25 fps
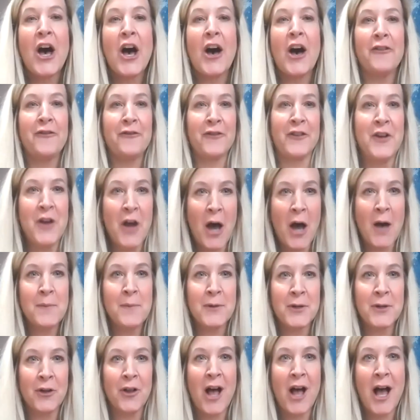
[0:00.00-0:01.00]
a
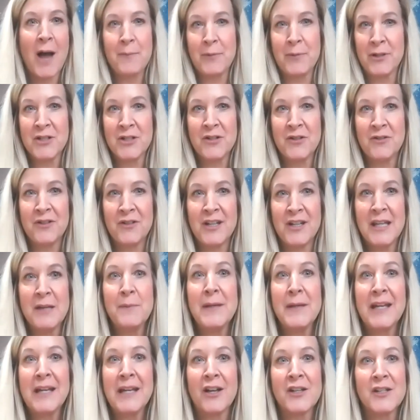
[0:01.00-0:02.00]
phenomenal opportunity,
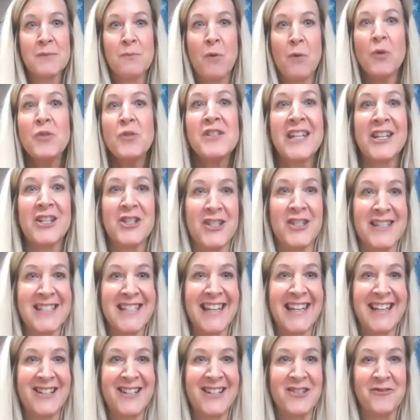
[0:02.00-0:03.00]
because most agents
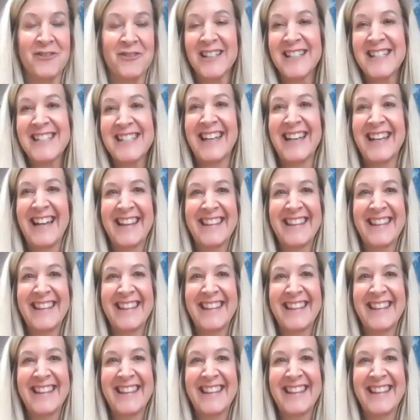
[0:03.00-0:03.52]
get into real estate